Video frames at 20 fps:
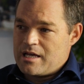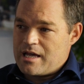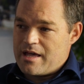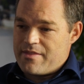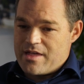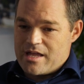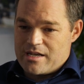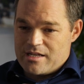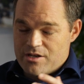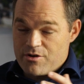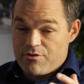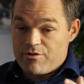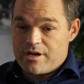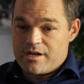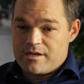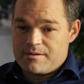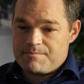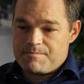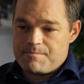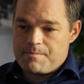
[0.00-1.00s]
and that
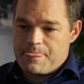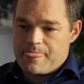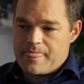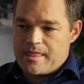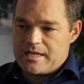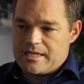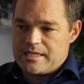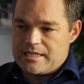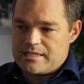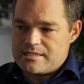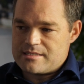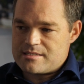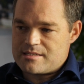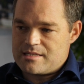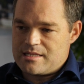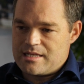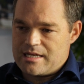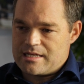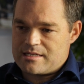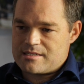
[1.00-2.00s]
era, is
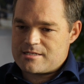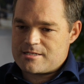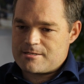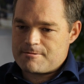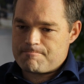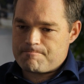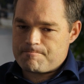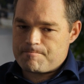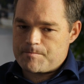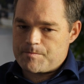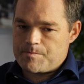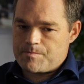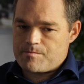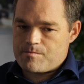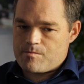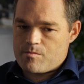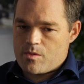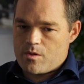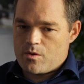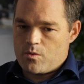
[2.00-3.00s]
that
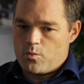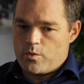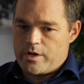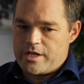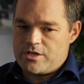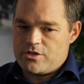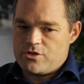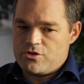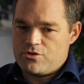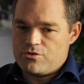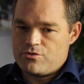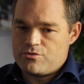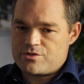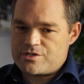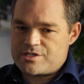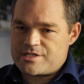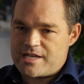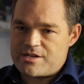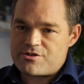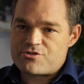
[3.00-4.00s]
when you
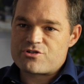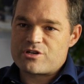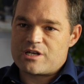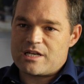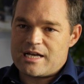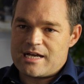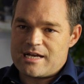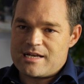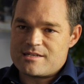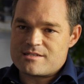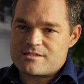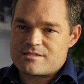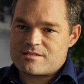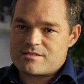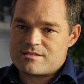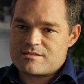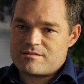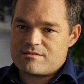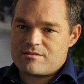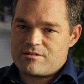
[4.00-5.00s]

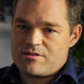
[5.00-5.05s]
centralize